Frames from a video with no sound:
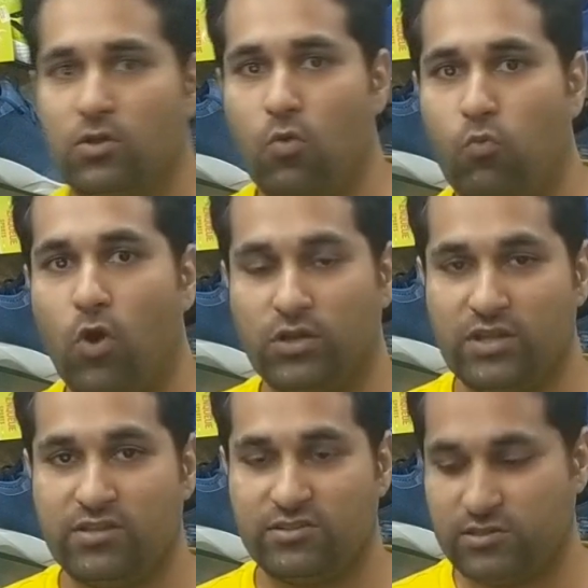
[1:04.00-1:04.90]
Now, what
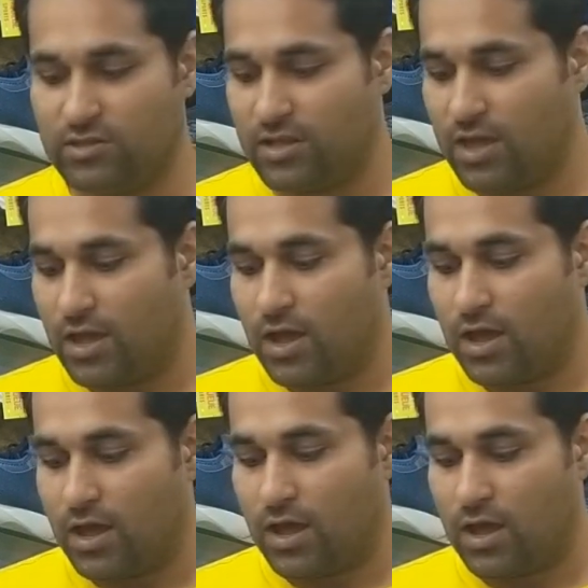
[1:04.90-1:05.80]
is
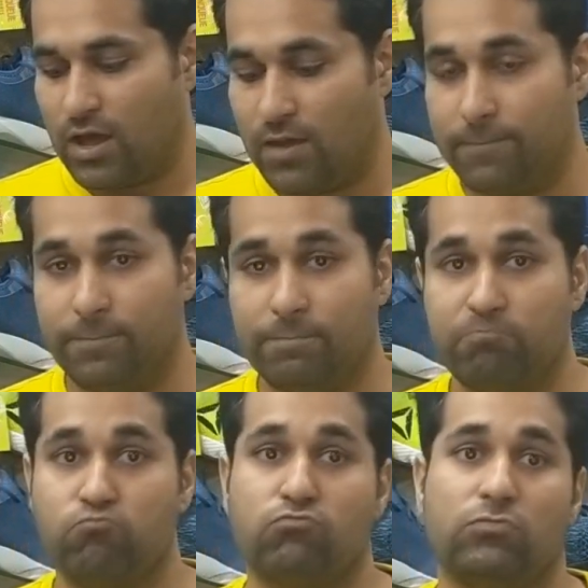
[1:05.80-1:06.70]

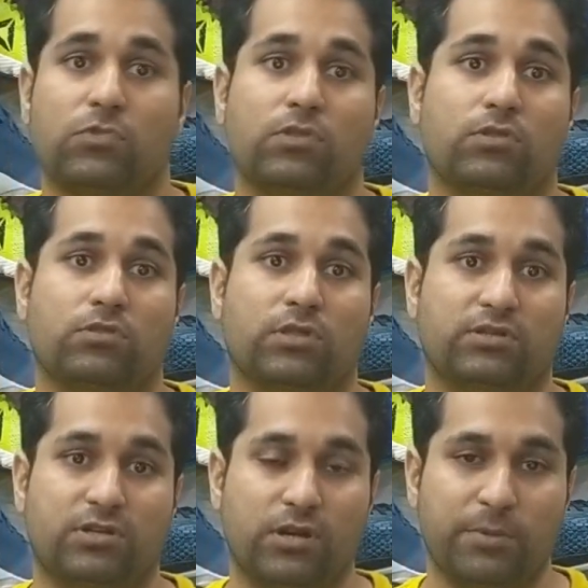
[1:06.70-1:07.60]
the
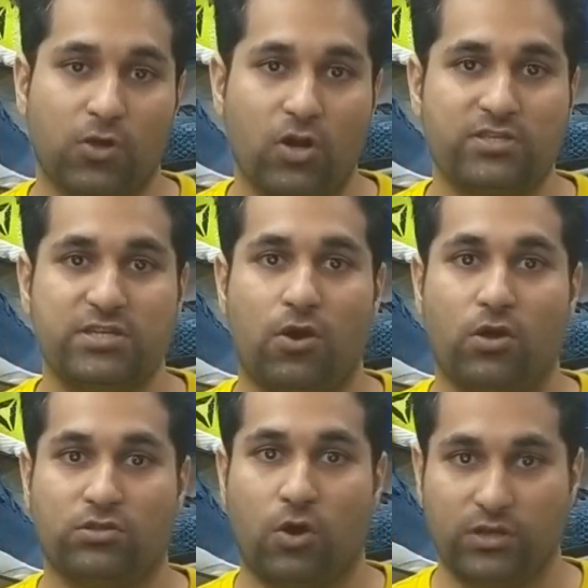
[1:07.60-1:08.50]
terminology
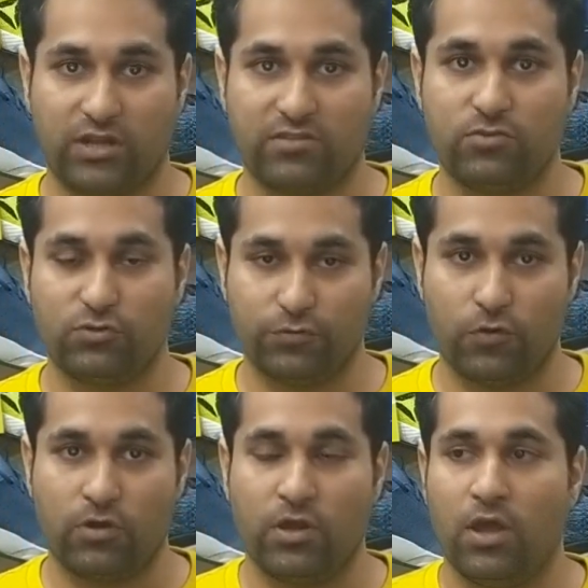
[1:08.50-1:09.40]
orthotics used for?
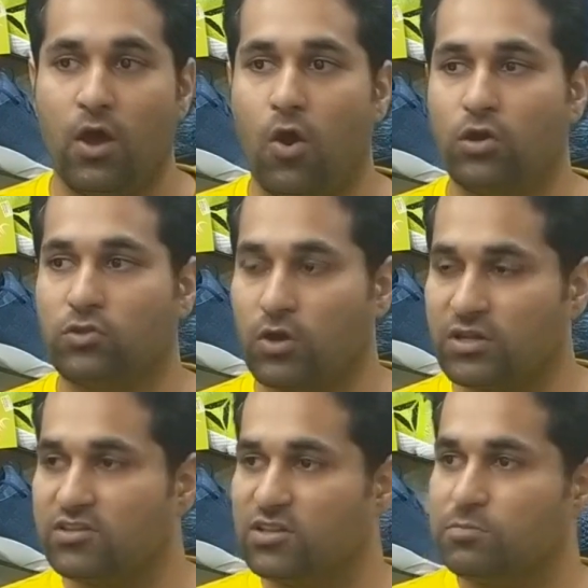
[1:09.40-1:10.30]

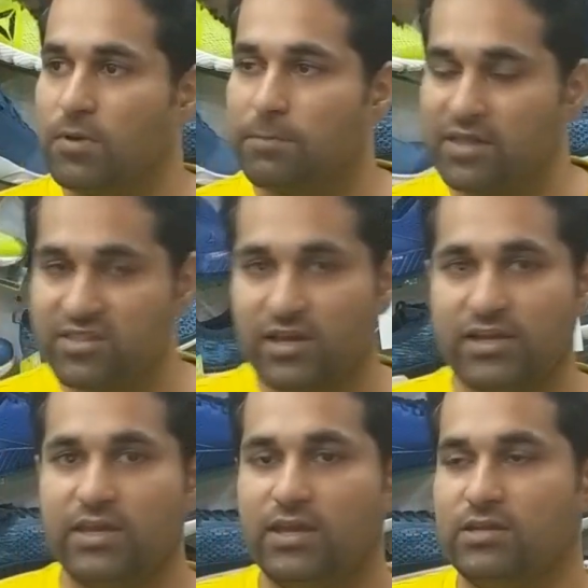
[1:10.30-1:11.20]
Orthotics is
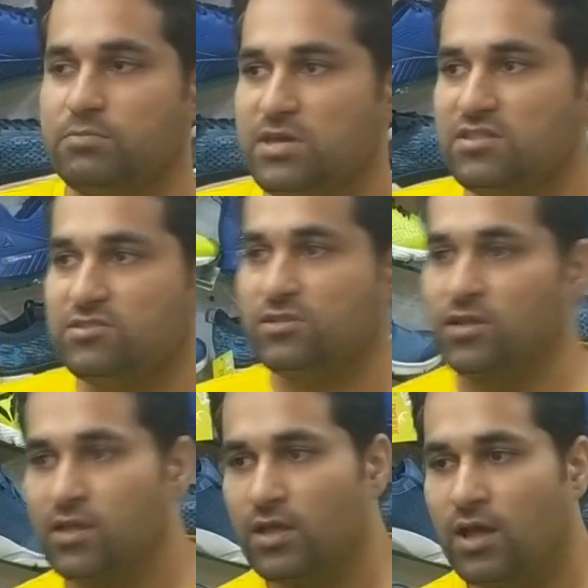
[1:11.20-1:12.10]
basically, it means
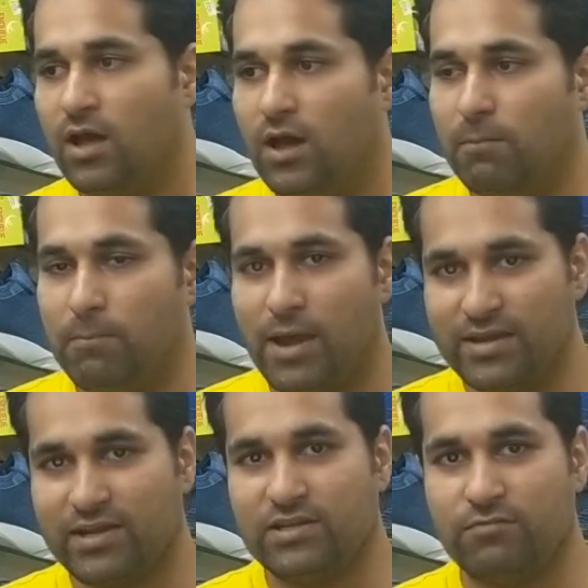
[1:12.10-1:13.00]
a
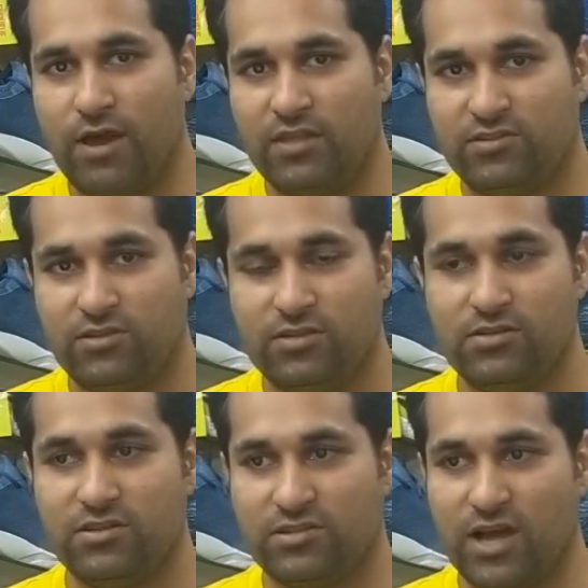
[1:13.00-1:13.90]
medical device
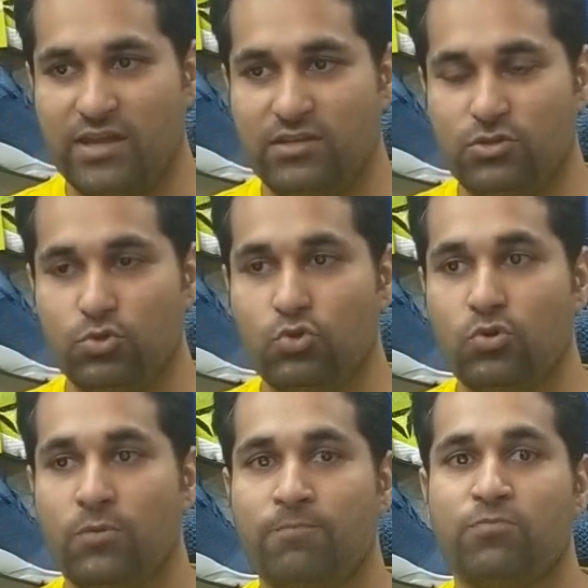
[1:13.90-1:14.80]
designed to
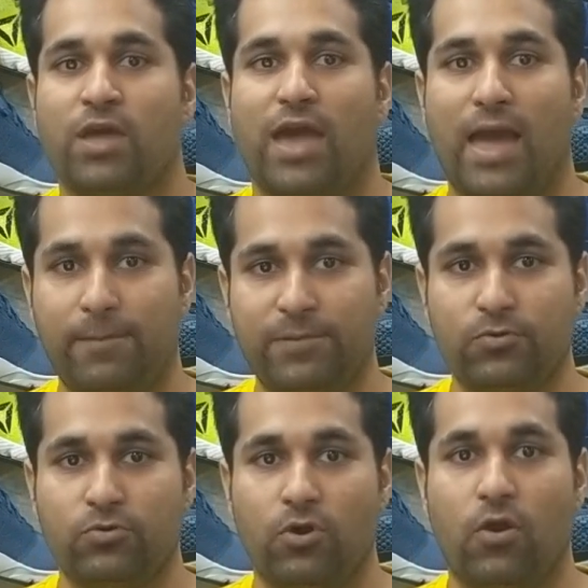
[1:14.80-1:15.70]
help
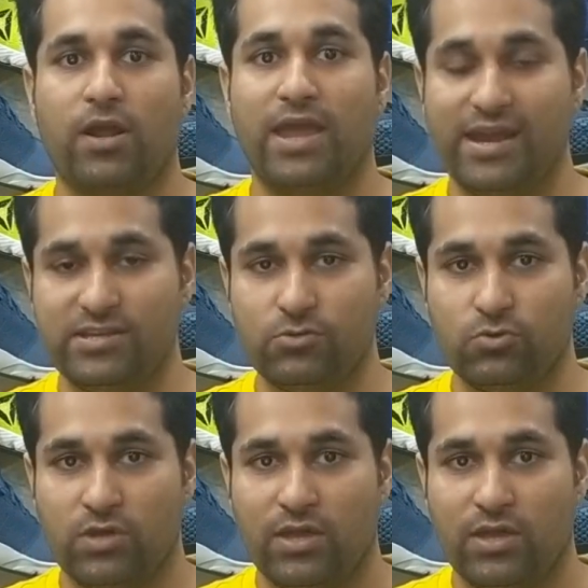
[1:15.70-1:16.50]
you or aid you